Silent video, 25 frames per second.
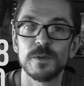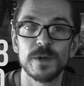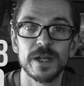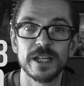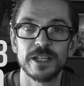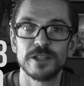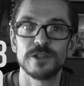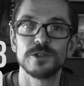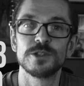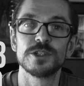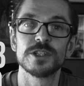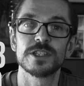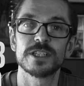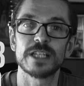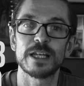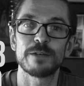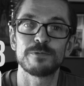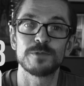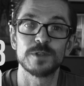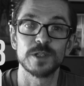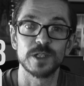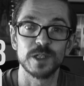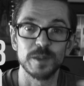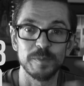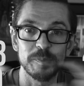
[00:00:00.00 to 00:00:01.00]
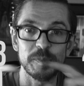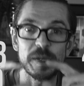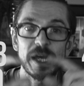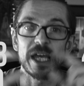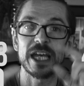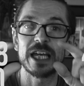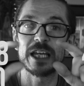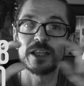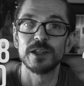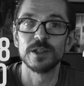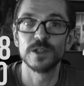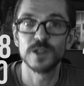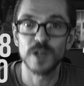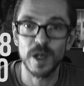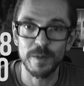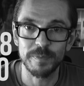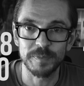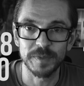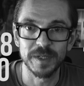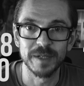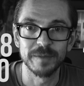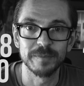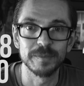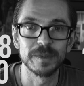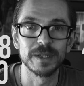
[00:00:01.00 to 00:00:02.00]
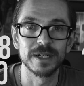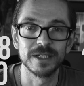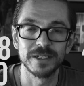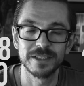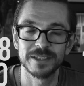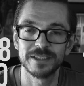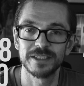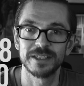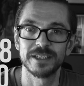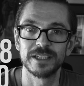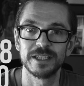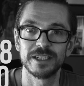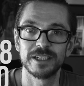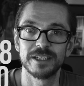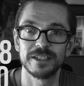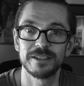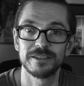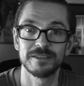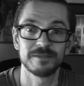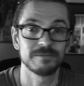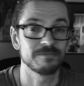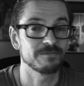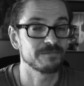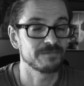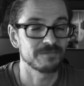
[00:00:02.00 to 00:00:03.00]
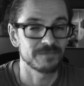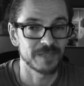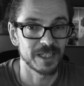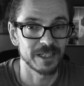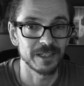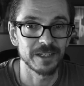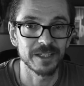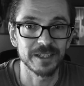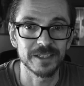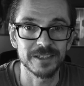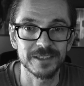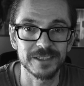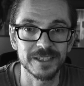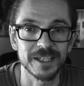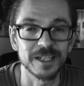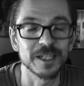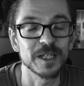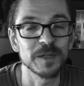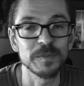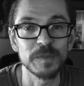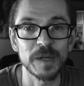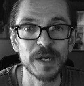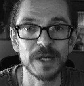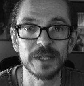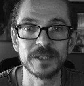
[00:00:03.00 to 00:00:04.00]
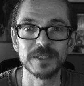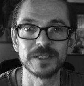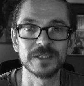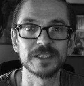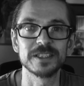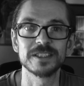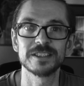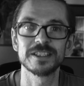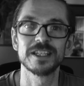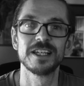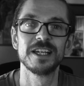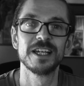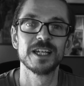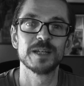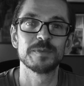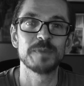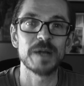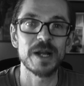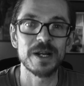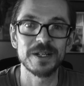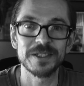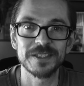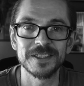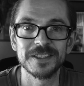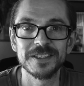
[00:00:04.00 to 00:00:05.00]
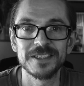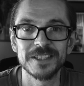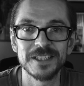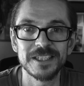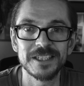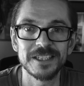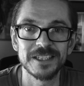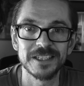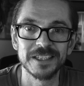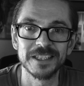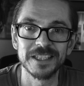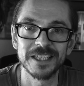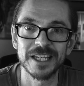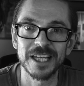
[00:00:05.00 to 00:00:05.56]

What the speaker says: way you just have to compare the top number. And like I said, comparison is easier than